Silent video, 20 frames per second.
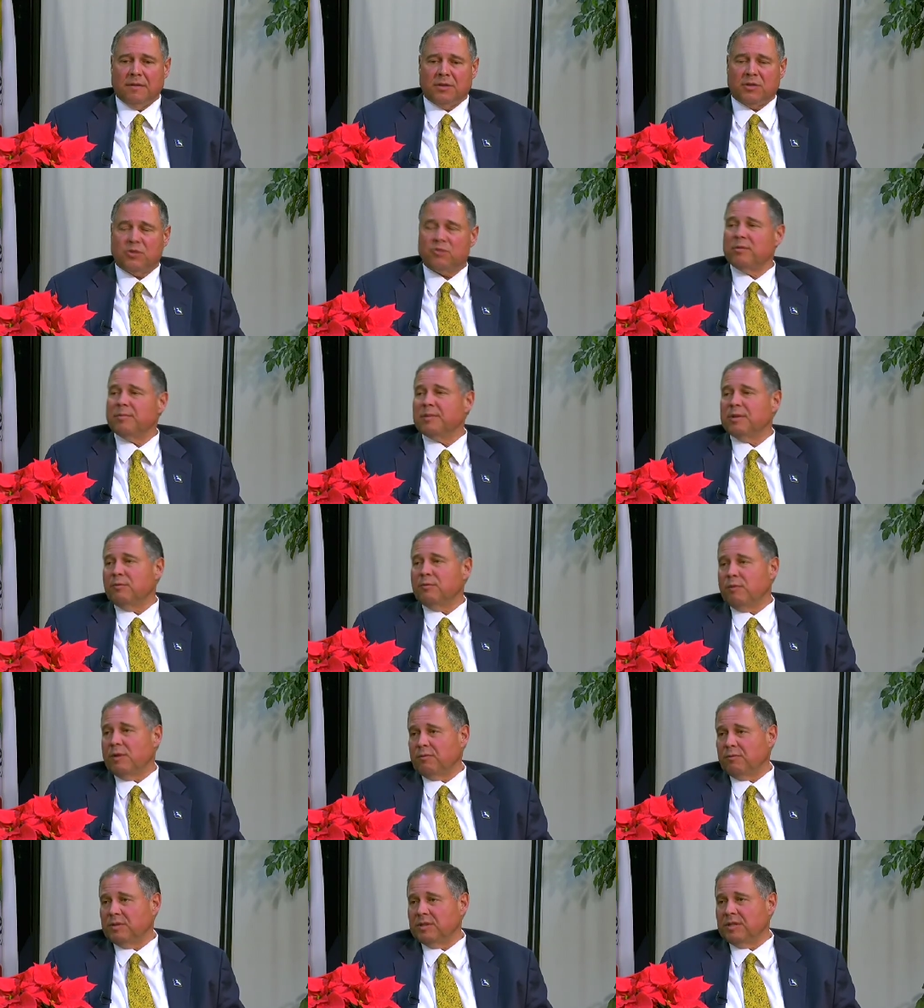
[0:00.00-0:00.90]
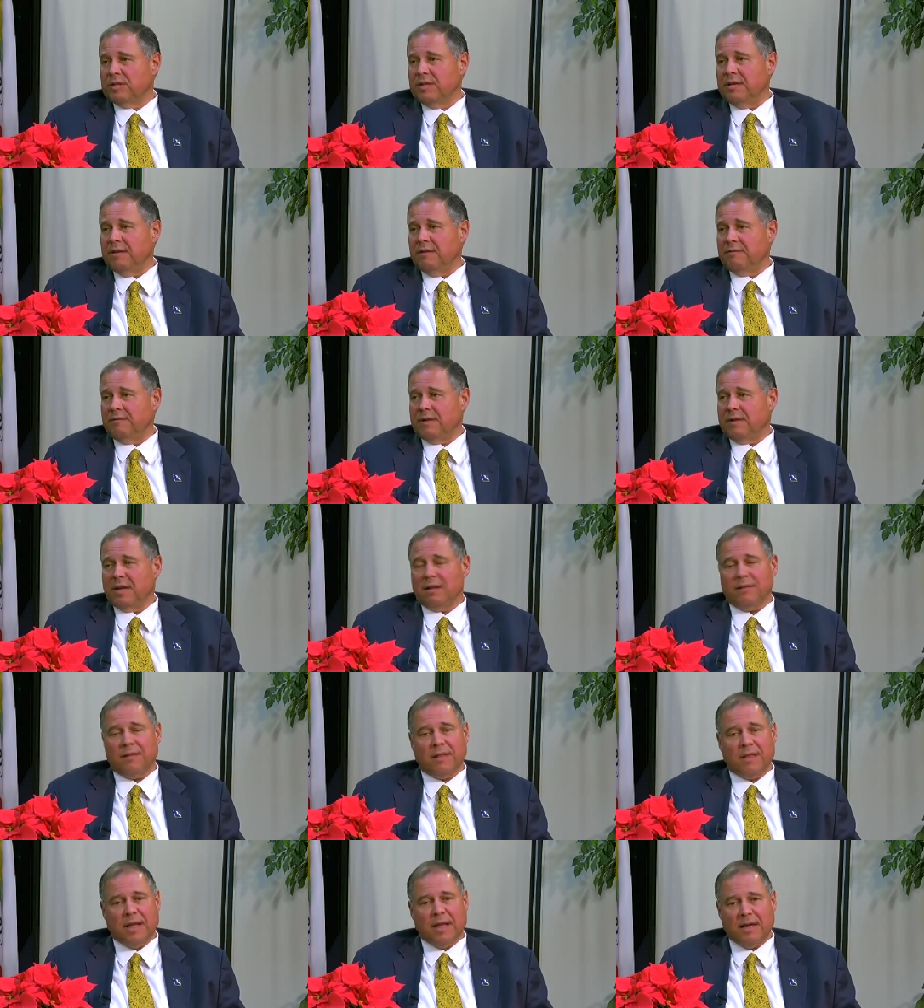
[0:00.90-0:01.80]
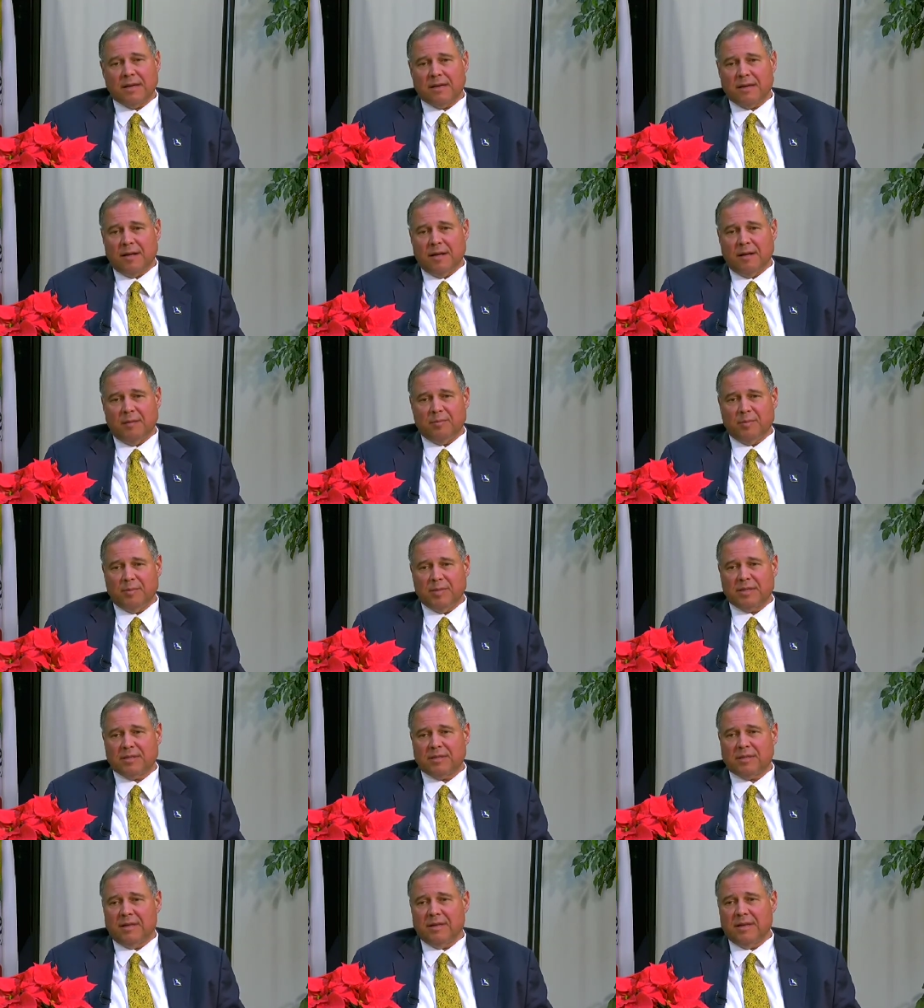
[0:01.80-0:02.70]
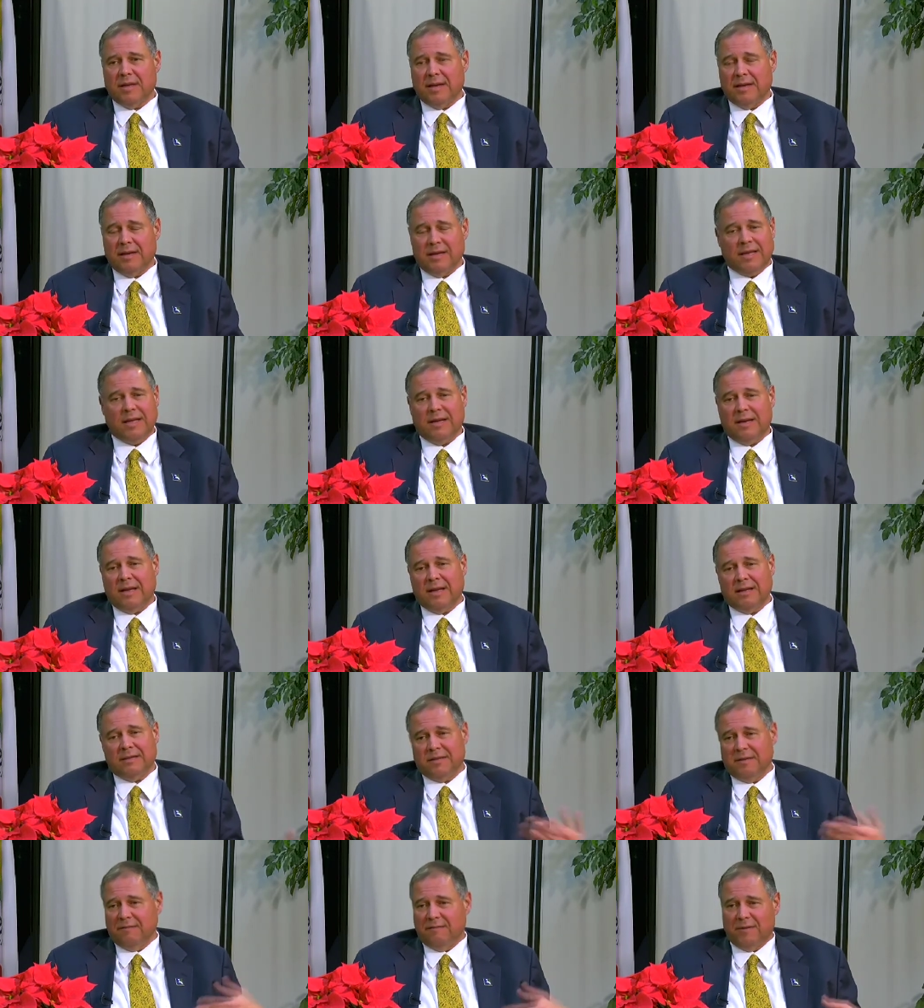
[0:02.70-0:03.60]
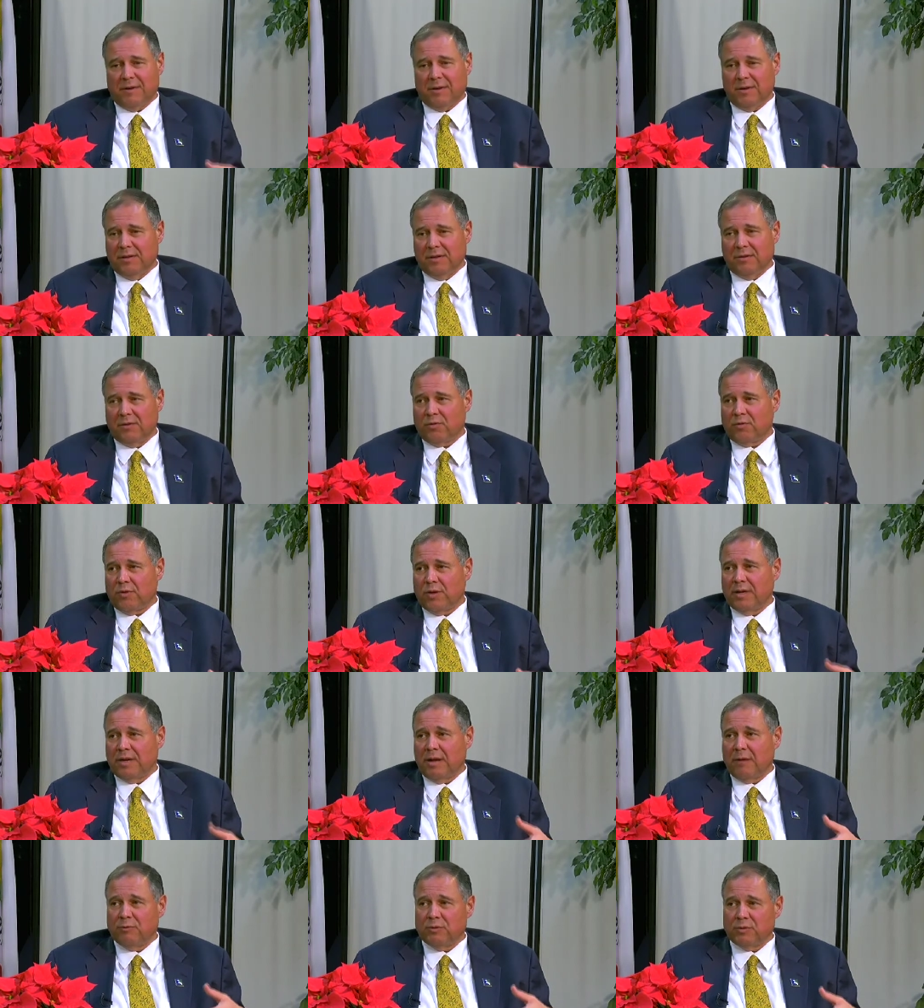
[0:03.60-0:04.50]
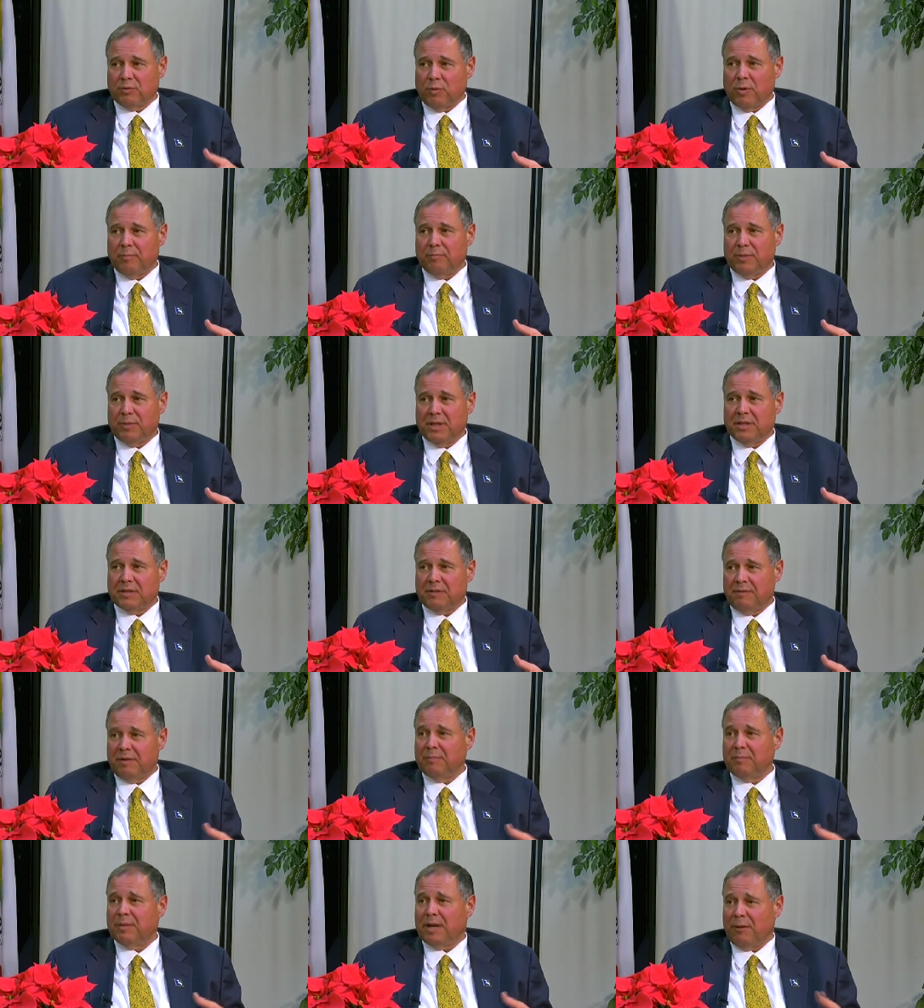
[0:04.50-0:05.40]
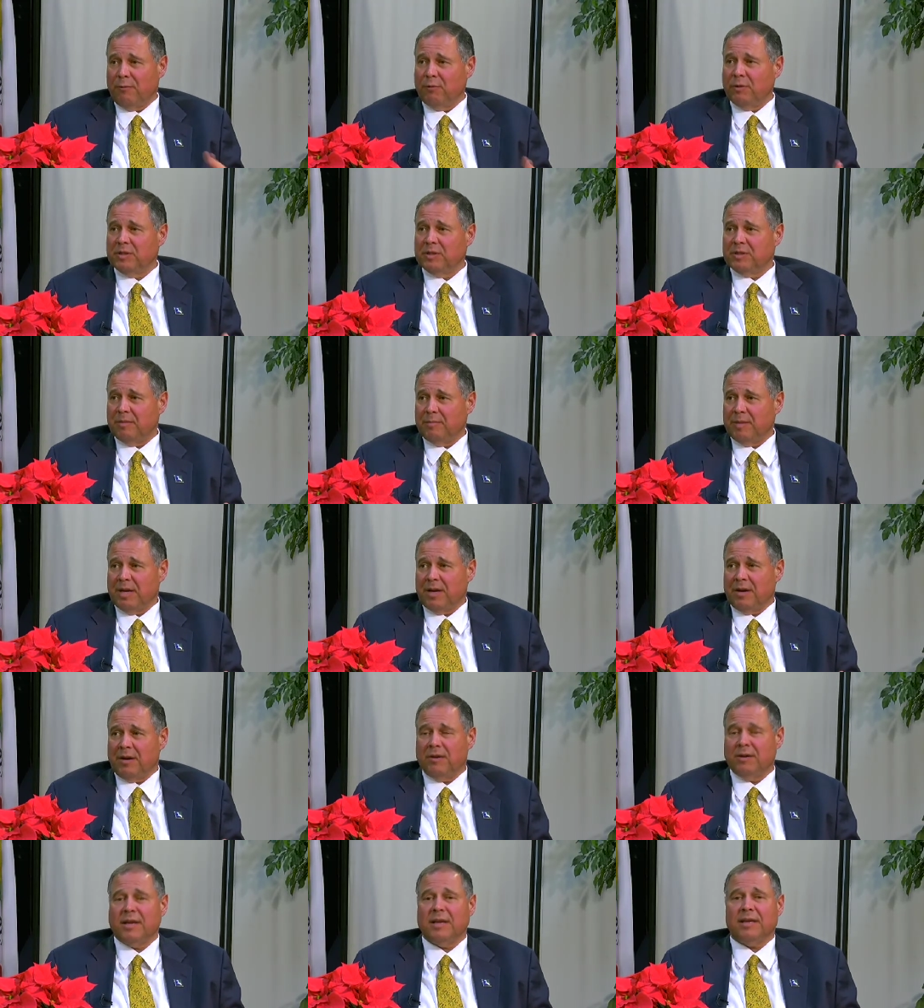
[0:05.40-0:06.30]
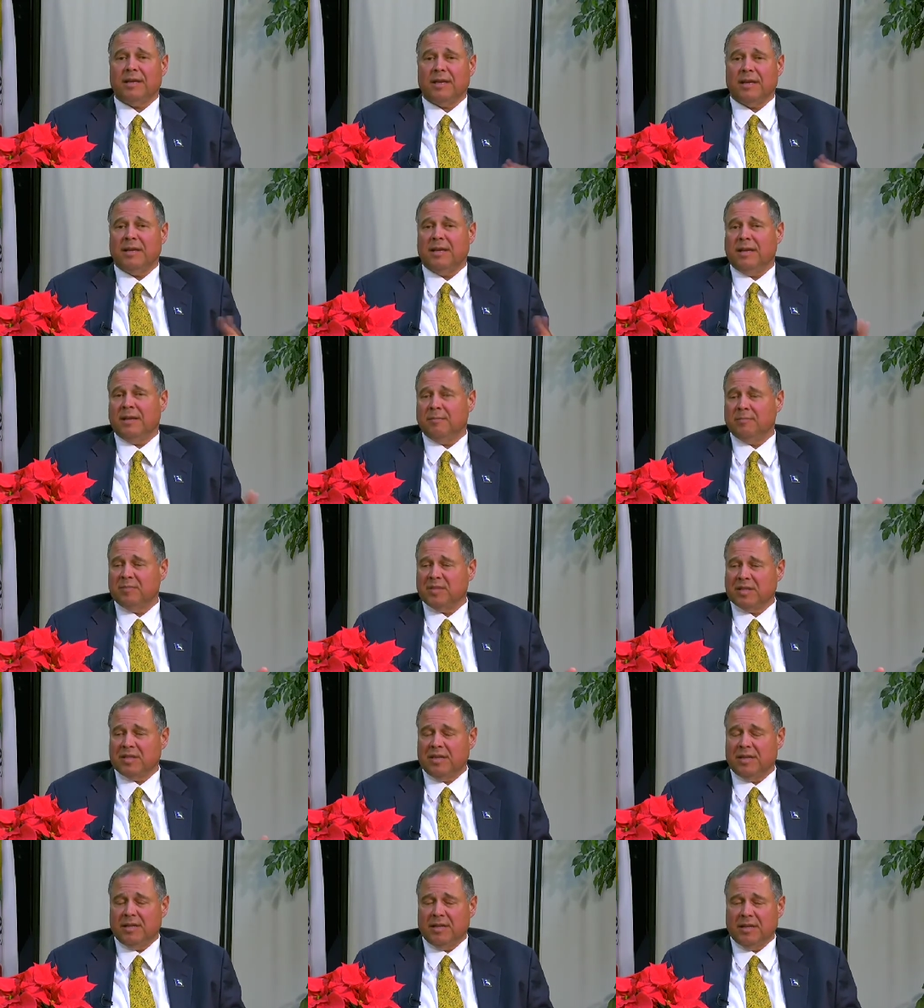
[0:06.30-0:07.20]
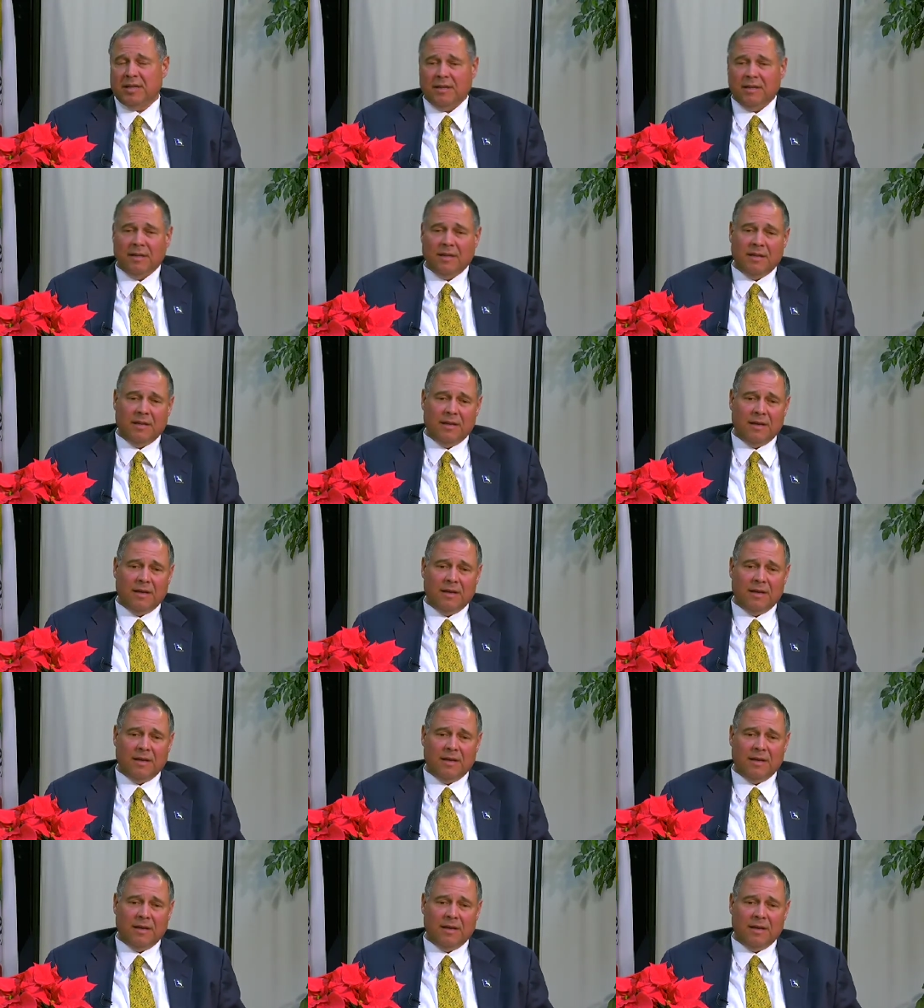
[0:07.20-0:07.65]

extremely well received. We got a lot of compliments on that. And again, I take very little credit. I was one piece of it, but I was the mayor and I kind of emceed it.